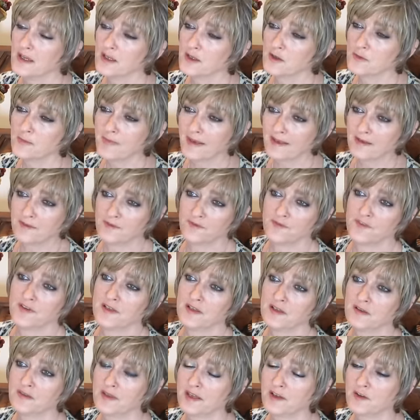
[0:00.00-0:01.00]
You might
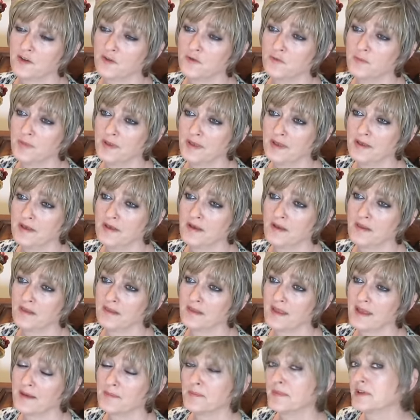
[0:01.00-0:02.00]
feel that you've been
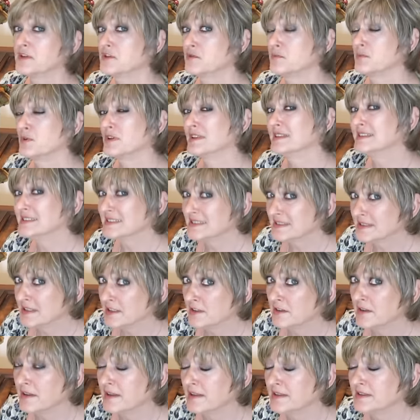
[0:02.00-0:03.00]
that much more
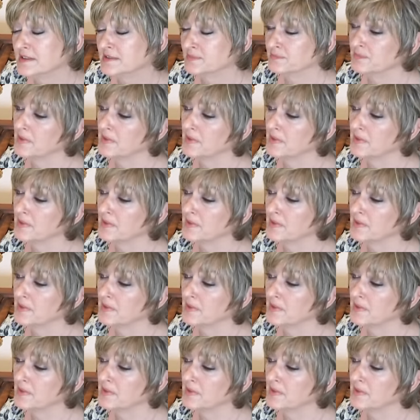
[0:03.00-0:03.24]
serious,